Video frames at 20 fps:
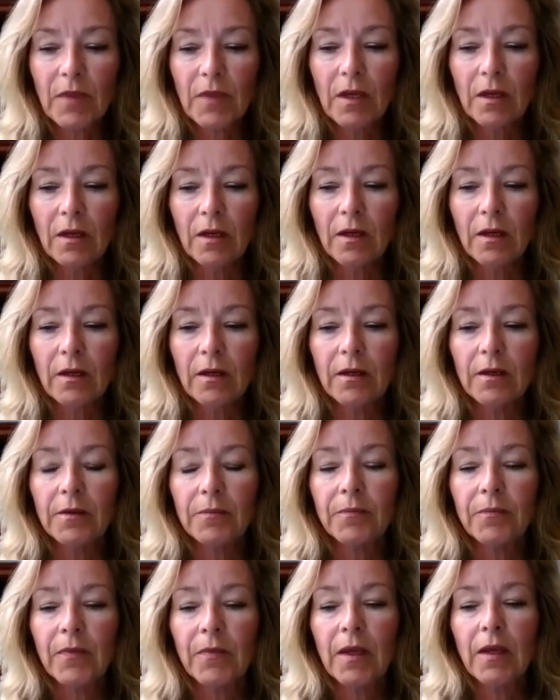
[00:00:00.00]

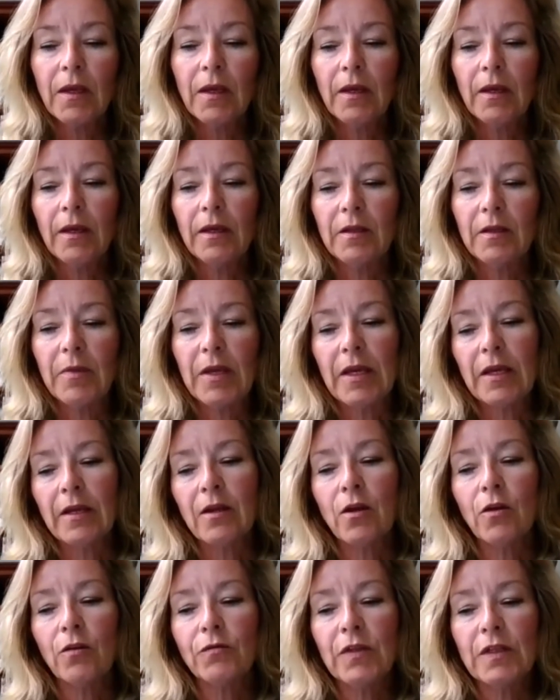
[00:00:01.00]
in the
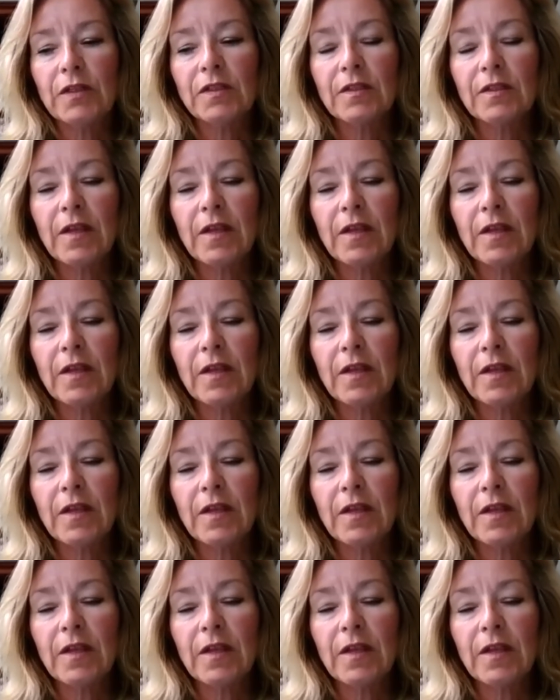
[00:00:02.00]
beginning of this